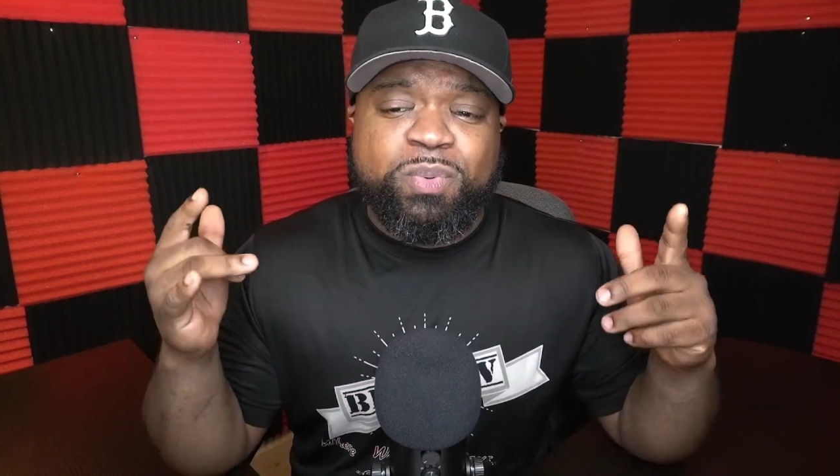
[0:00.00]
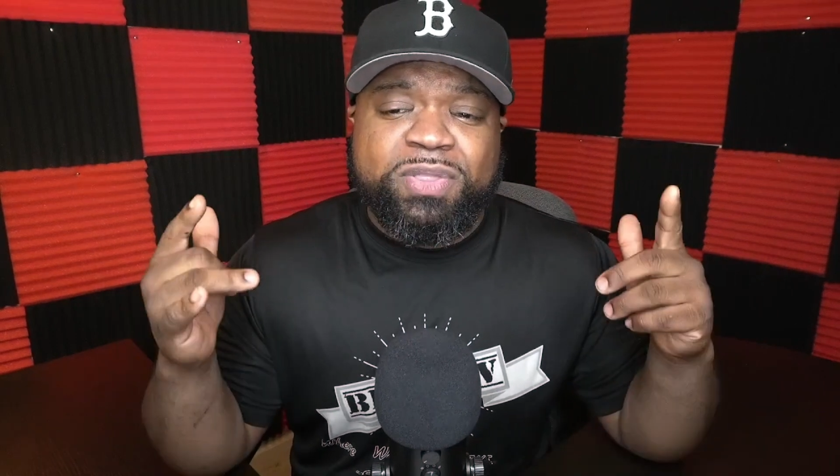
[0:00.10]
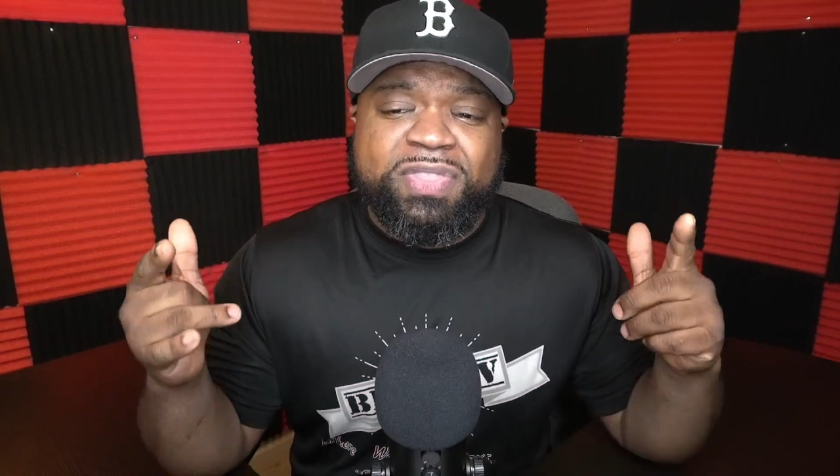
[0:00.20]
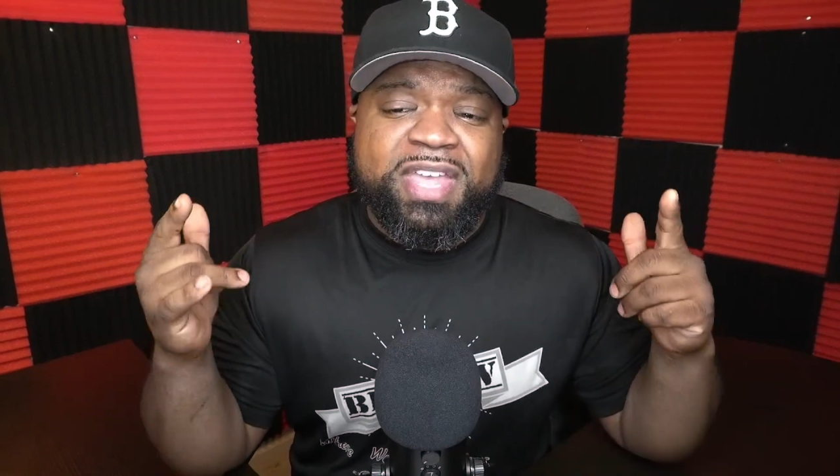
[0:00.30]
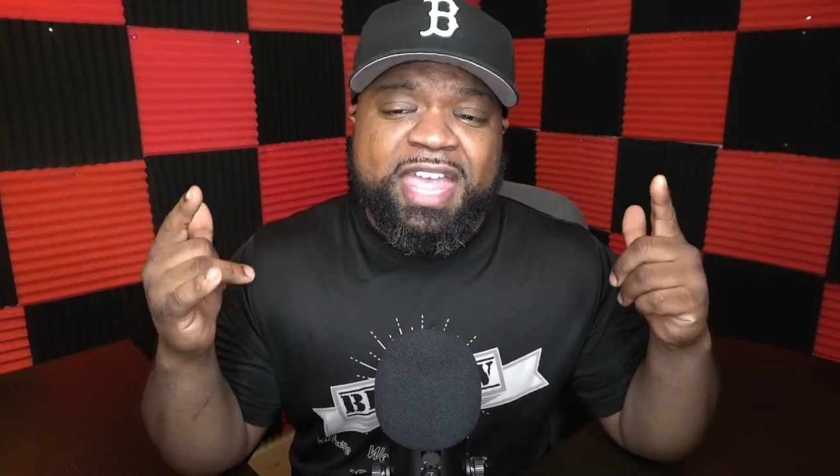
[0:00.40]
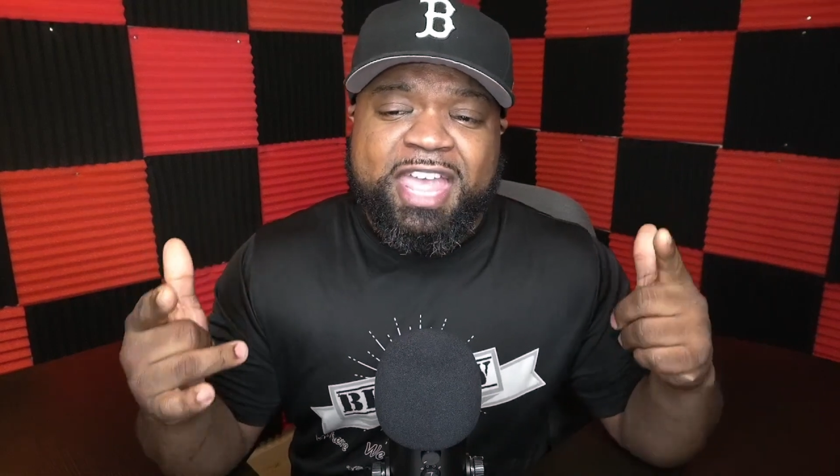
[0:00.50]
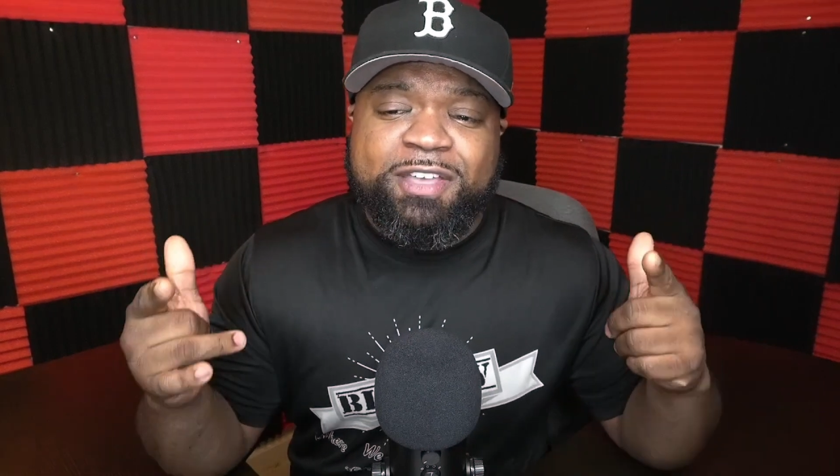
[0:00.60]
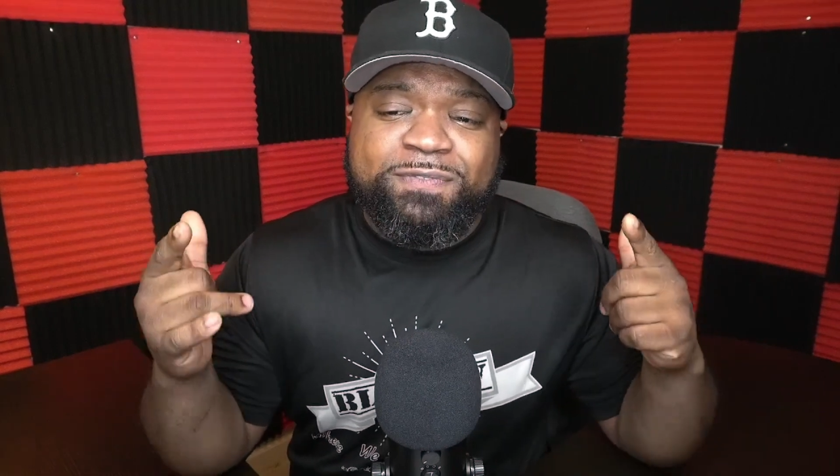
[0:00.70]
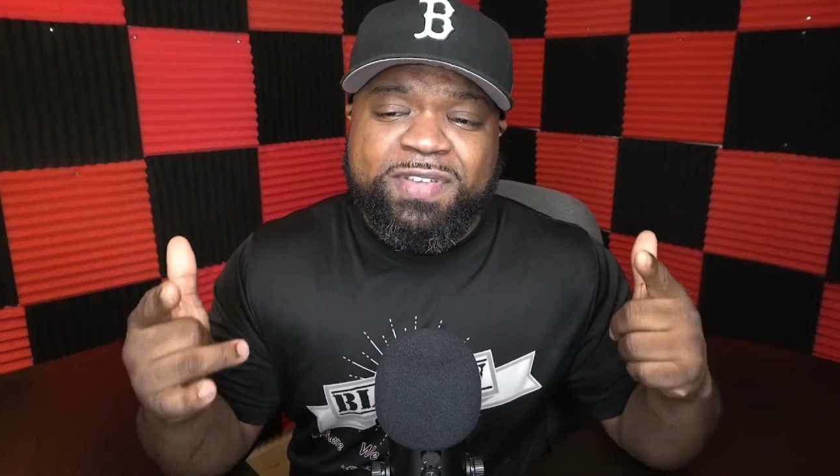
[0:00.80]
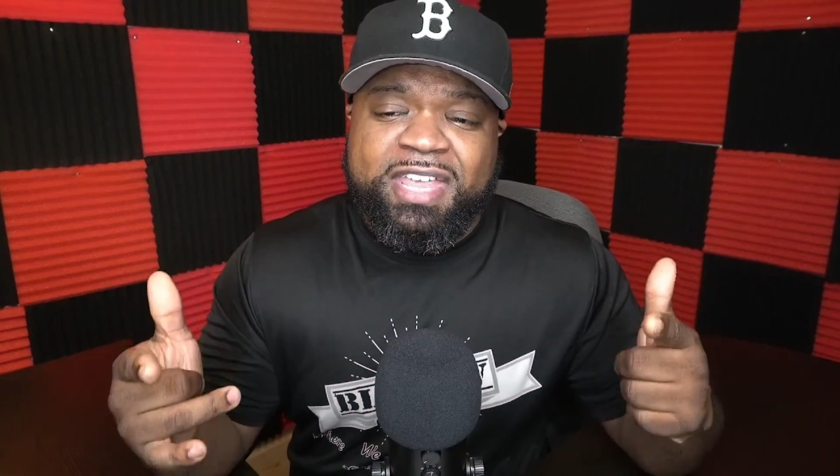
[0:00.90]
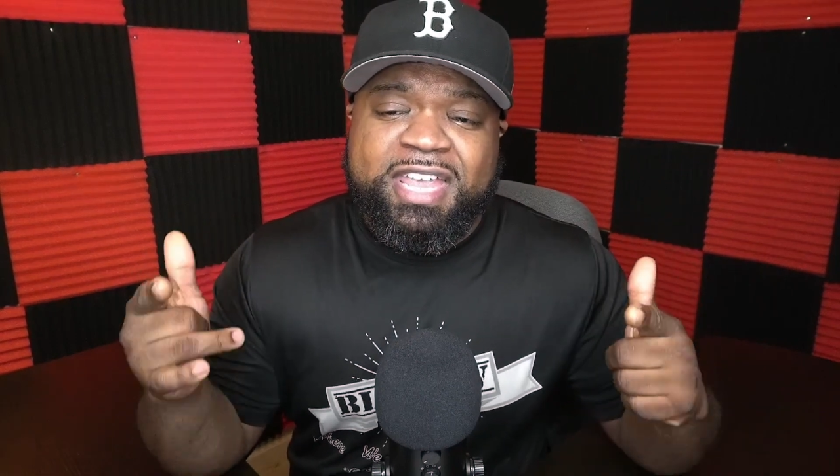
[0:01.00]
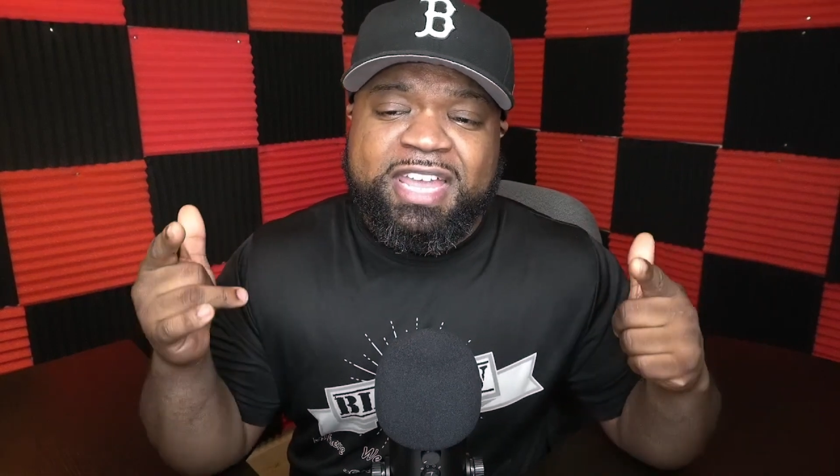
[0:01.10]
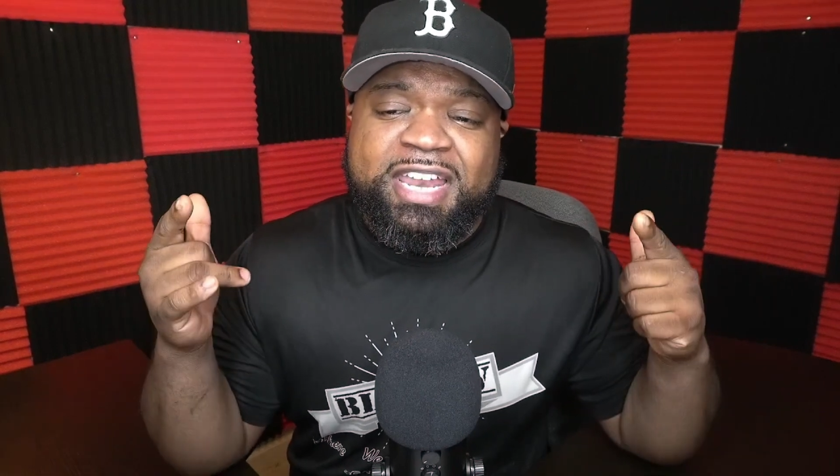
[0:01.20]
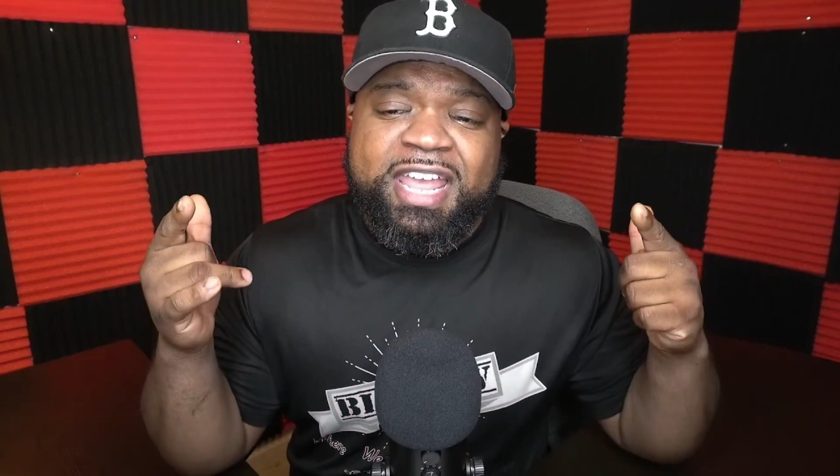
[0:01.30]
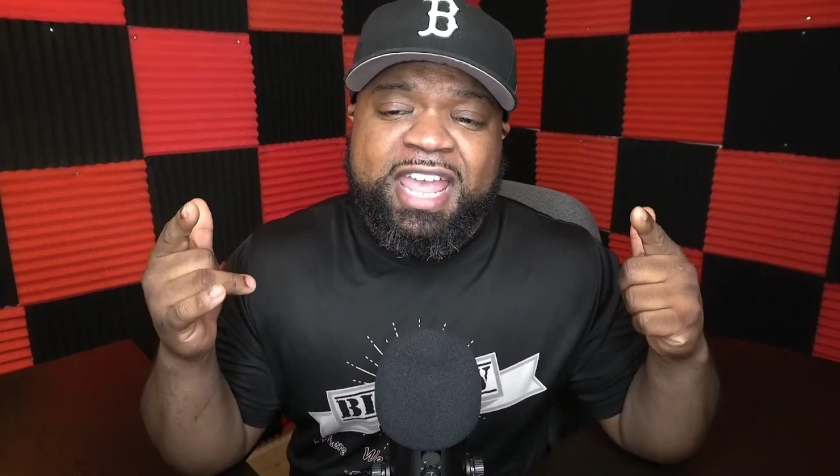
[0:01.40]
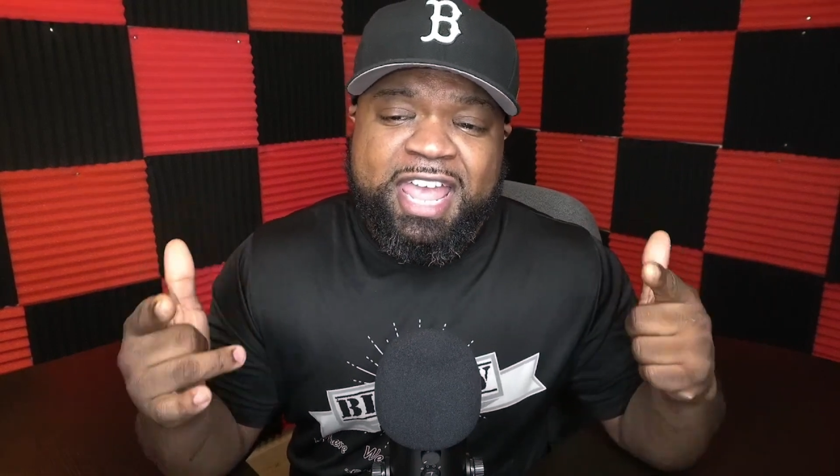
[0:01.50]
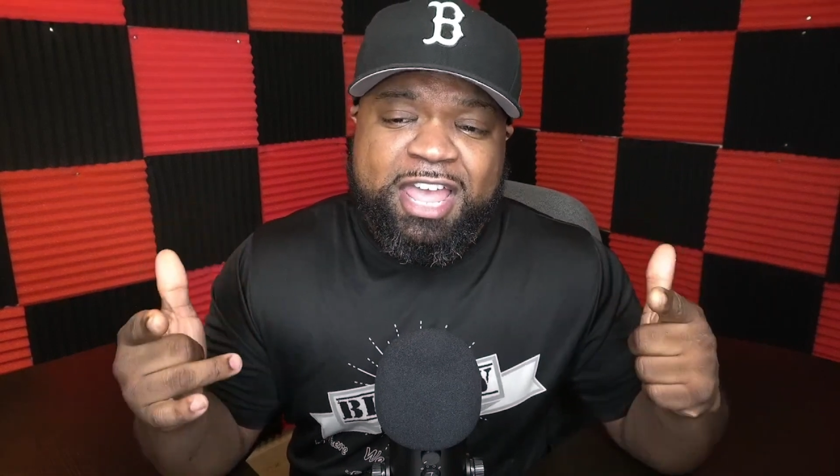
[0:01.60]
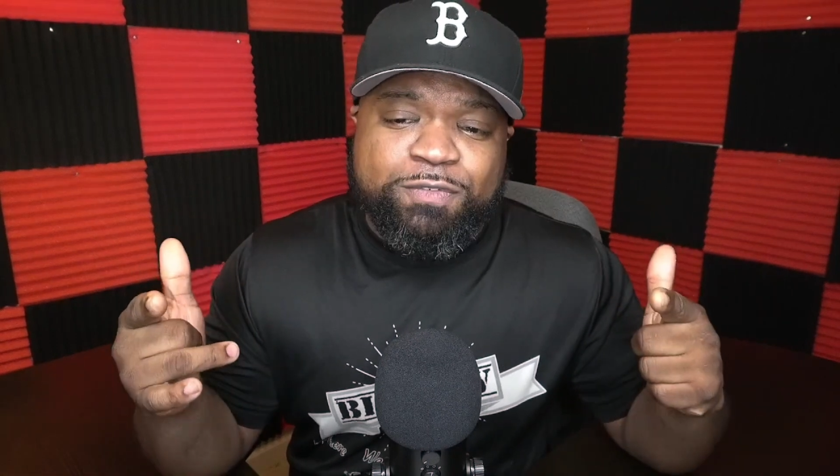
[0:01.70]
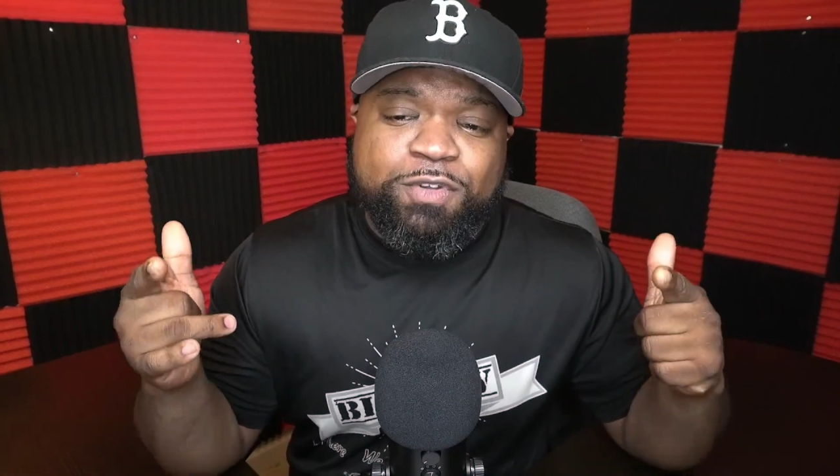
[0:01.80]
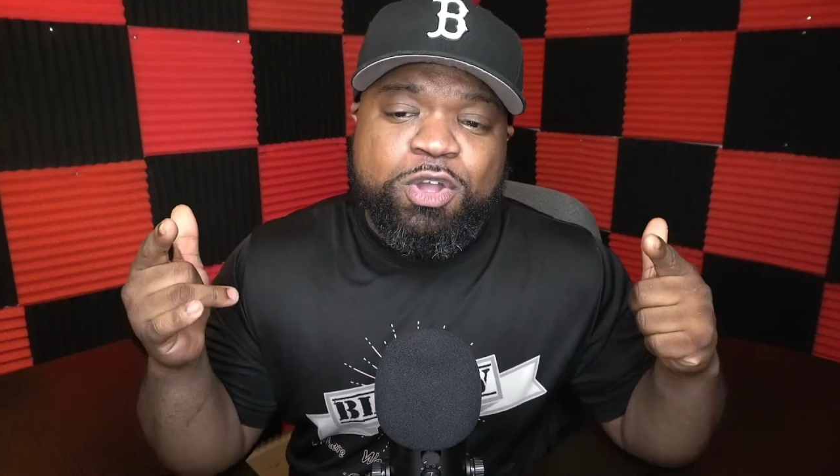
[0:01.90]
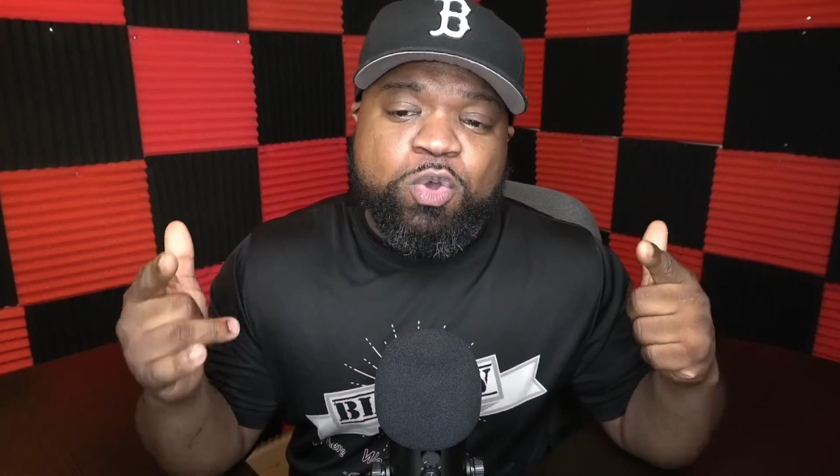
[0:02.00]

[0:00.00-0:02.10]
with the FNF